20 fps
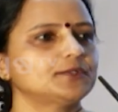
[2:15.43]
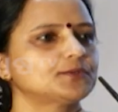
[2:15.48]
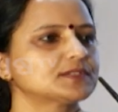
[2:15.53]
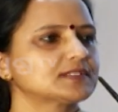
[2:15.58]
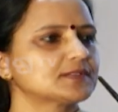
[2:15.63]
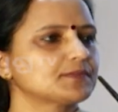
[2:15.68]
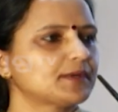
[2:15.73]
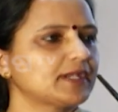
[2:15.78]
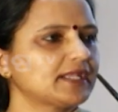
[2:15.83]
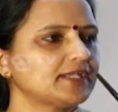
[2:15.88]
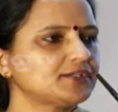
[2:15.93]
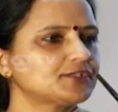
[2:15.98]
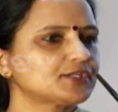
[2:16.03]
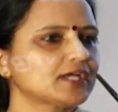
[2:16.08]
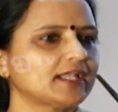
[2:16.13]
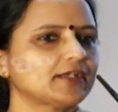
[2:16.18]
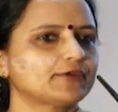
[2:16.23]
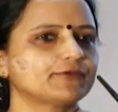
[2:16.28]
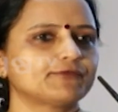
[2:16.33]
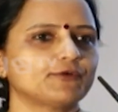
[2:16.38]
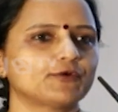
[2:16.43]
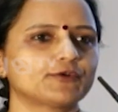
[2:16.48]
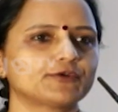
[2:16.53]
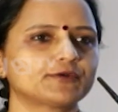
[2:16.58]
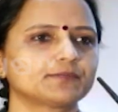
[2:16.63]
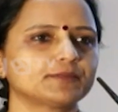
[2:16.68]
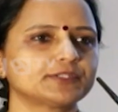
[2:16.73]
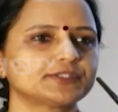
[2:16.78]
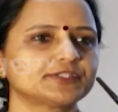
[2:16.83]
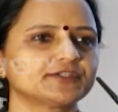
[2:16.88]
It was the brainchild of
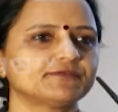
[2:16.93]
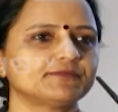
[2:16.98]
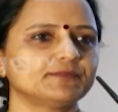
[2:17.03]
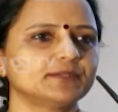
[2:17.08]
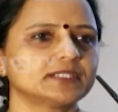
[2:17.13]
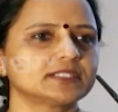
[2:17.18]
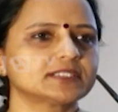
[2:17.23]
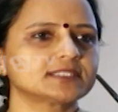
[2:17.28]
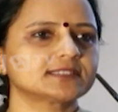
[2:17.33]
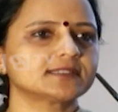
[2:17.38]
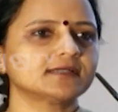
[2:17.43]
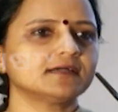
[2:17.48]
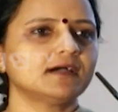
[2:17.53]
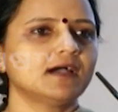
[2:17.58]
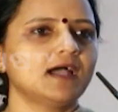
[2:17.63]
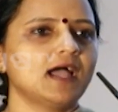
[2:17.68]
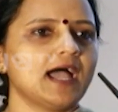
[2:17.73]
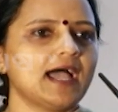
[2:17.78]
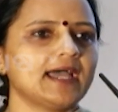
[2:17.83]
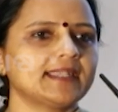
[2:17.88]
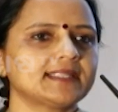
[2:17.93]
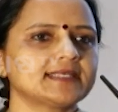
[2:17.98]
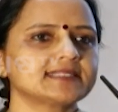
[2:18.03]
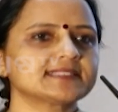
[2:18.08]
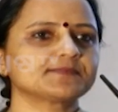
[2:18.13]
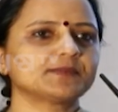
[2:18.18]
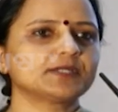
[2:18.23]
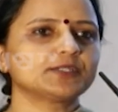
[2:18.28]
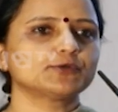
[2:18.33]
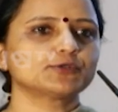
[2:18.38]
Honorable Chief Minister, and
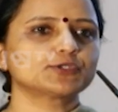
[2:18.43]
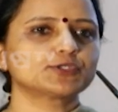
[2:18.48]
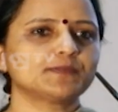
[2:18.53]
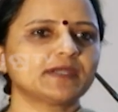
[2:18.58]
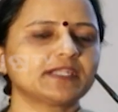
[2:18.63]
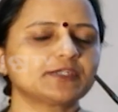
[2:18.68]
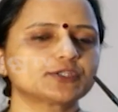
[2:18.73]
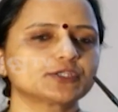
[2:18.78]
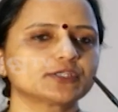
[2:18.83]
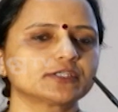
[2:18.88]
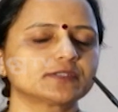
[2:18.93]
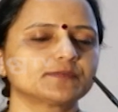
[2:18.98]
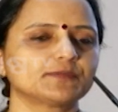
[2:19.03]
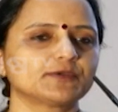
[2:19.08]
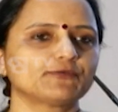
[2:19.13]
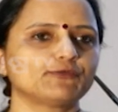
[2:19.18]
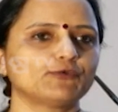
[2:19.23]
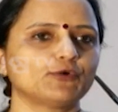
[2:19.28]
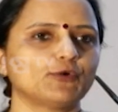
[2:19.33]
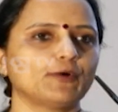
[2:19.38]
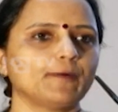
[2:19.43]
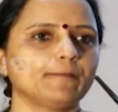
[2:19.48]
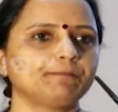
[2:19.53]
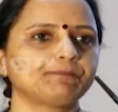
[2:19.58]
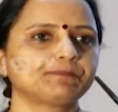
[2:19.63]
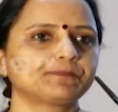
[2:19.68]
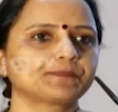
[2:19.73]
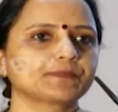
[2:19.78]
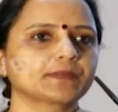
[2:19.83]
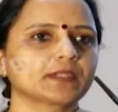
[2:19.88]
as Manoj mentioned
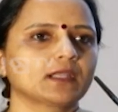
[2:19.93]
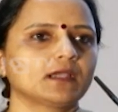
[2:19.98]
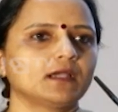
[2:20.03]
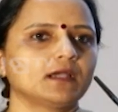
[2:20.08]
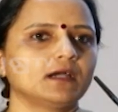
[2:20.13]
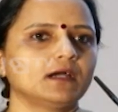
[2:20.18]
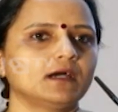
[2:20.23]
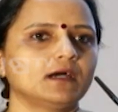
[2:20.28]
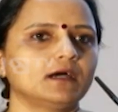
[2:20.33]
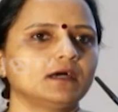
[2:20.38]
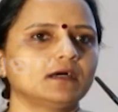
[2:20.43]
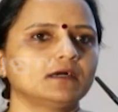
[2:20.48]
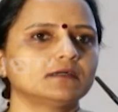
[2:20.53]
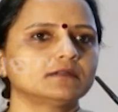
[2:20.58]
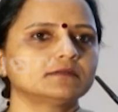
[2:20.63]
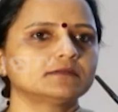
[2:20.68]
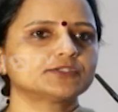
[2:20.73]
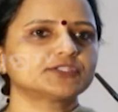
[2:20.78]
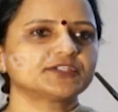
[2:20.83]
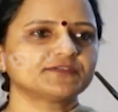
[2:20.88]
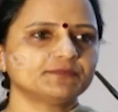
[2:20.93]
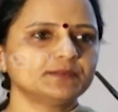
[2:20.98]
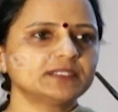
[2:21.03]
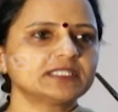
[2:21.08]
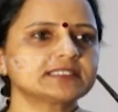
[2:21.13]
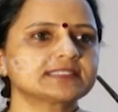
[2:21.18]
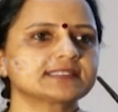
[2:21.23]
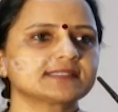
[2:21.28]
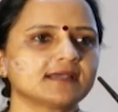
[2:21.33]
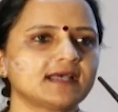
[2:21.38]
before, uh, Chief
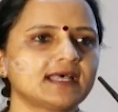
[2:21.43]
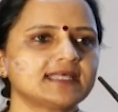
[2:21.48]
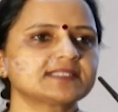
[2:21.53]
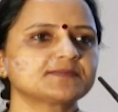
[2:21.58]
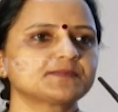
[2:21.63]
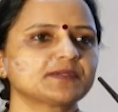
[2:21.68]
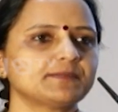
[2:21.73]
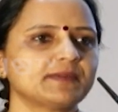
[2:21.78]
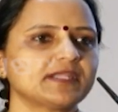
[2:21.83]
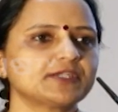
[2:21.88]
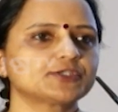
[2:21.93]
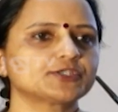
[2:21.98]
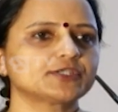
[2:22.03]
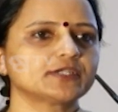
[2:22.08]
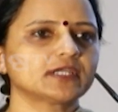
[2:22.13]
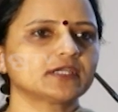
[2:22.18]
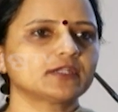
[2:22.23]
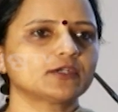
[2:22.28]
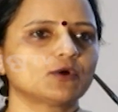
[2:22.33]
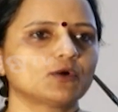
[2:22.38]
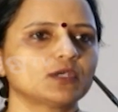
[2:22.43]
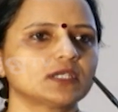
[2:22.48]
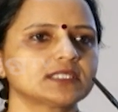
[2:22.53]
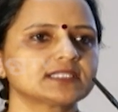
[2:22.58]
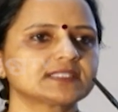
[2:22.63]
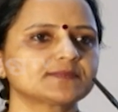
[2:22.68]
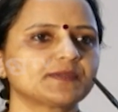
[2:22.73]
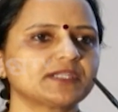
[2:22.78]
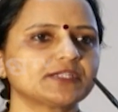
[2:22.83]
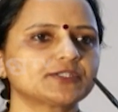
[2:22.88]
Minister has been mentioning in all
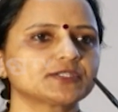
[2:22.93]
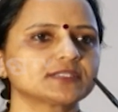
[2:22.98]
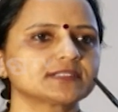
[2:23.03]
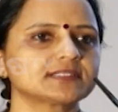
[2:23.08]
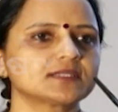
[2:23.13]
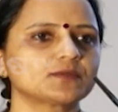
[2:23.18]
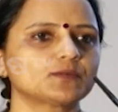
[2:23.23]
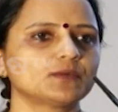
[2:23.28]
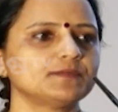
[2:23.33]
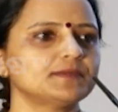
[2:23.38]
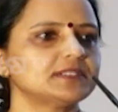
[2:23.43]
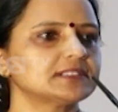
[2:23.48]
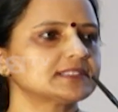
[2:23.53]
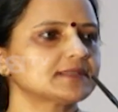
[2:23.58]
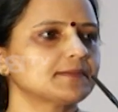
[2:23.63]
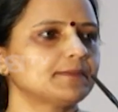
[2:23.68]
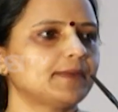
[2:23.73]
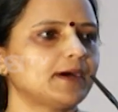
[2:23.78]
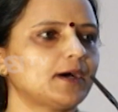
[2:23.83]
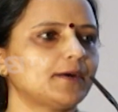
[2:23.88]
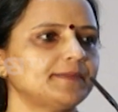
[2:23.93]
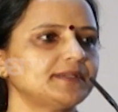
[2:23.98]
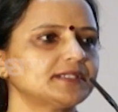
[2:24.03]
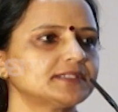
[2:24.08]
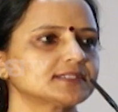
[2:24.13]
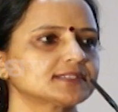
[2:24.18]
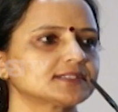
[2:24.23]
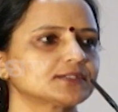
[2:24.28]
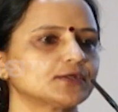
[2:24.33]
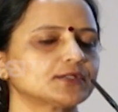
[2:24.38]
his speeches that women's
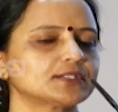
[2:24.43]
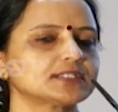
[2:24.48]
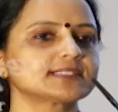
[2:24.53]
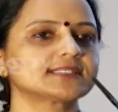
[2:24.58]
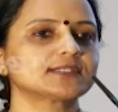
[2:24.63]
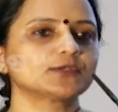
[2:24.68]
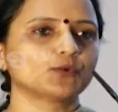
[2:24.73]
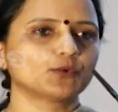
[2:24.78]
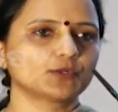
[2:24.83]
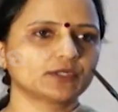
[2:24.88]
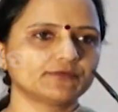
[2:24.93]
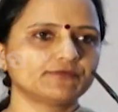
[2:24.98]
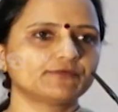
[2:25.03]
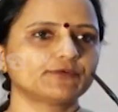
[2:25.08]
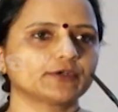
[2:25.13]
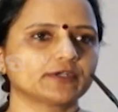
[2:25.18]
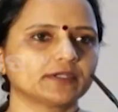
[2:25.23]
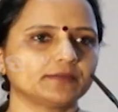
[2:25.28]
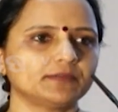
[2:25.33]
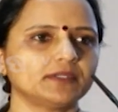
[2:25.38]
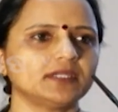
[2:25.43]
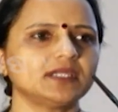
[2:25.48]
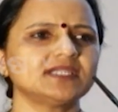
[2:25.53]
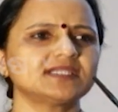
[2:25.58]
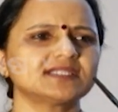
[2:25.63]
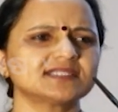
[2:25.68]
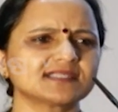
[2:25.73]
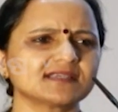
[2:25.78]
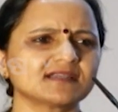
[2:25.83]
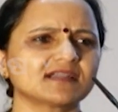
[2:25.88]
empowerment is not a slogan for him.
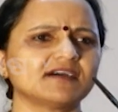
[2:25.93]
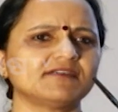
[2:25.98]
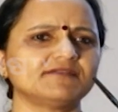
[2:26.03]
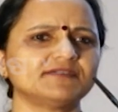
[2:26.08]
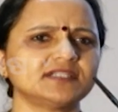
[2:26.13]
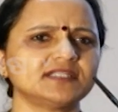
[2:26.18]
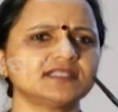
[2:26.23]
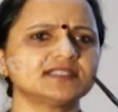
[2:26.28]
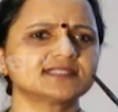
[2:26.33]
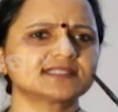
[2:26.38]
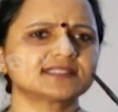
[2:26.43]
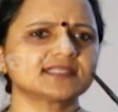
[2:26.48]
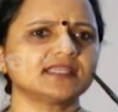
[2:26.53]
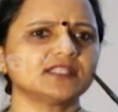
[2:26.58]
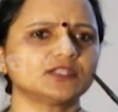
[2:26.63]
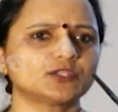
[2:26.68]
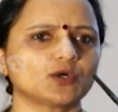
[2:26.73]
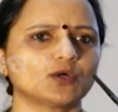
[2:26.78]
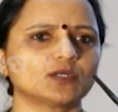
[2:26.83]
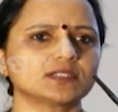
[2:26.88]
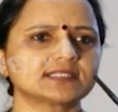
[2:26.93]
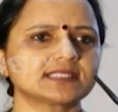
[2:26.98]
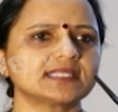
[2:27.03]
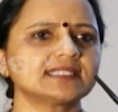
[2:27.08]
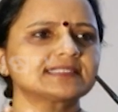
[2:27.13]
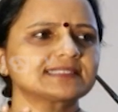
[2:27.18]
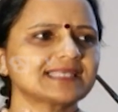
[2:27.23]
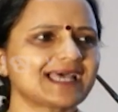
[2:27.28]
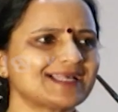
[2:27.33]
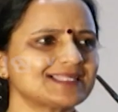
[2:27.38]
It is a governance ethos.
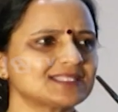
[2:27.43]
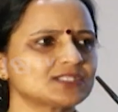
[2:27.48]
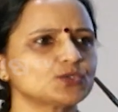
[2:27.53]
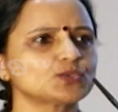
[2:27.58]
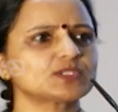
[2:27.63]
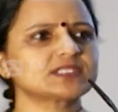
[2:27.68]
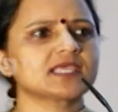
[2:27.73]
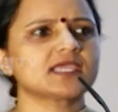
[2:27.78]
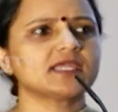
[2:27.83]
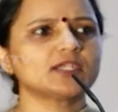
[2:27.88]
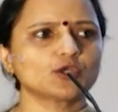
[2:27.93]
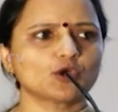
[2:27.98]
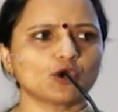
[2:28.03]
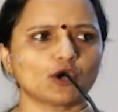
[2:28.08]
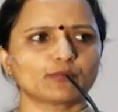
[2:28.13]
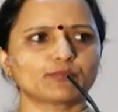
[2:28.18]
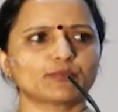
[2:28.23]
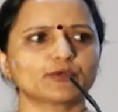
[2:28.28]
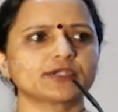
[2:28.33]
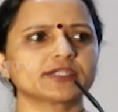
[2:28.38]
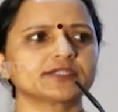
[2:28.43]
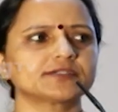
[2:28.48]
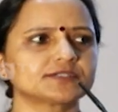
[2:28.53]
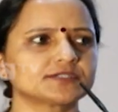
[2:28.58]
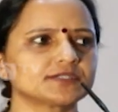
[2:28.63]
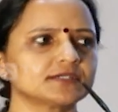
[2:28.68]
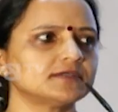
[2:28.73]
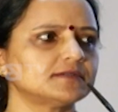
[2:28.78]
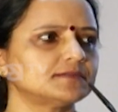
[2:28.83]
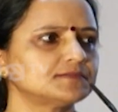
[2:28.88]
It's, as you say in
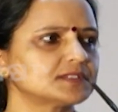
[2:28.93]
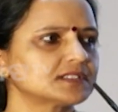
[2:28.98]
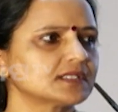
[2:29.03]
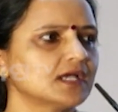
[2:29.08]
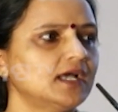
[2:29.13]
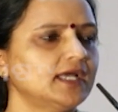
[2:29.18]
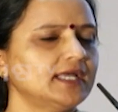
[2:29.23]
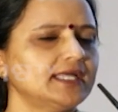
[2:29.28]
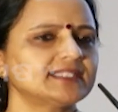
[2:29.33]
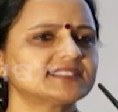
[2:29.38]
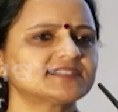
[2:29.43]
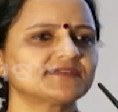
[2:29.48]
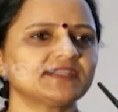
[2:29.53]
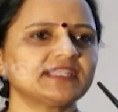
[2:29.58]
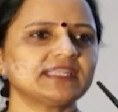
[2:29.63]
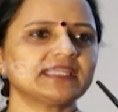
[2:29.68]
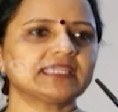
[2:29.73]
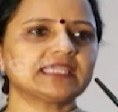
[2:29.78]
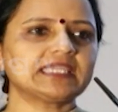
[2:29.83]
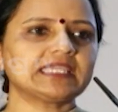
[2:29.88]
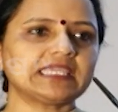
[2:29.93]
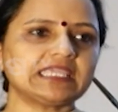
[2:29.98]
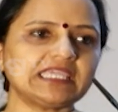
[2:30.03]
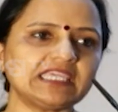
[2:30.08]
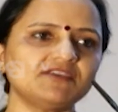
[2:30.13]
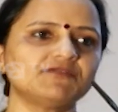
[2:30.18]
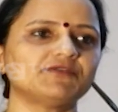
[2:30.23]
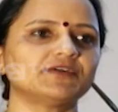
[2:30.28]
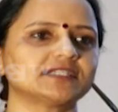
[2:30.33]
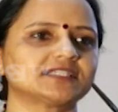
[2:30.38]
corporate terms, it's a very
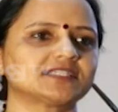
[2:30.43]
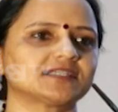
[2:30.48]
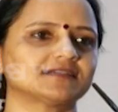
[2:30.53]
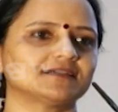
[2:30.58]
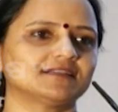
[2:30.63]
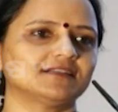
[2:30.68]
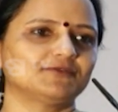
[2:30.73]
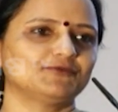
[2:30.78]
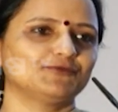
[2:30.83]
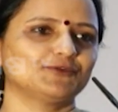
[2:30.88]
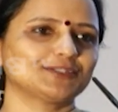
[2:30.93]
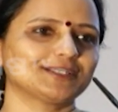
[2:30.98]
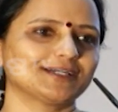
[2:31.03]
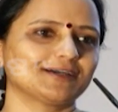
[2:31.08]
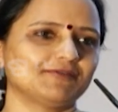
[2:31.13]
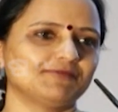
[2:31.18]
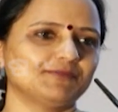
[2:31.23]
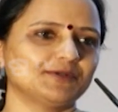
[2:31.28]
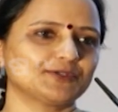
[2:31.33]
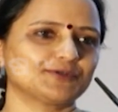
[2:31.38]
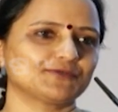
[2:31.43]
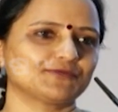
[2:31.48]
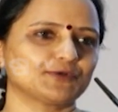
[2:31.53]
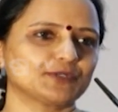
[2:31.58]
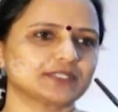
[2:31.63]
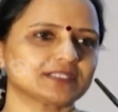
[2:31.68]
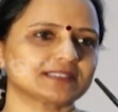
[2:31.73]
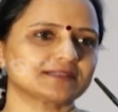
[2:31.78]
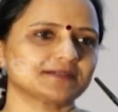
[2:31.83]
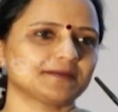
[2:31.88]
key vertical for the government of
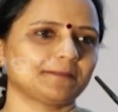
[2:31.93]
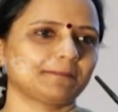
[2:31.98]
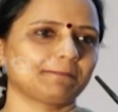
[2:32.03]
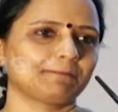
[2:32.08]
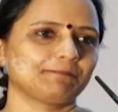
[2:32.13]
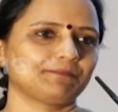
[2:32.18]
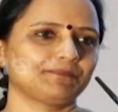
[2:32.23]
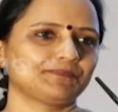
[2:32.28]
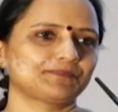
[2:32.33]
Odisha.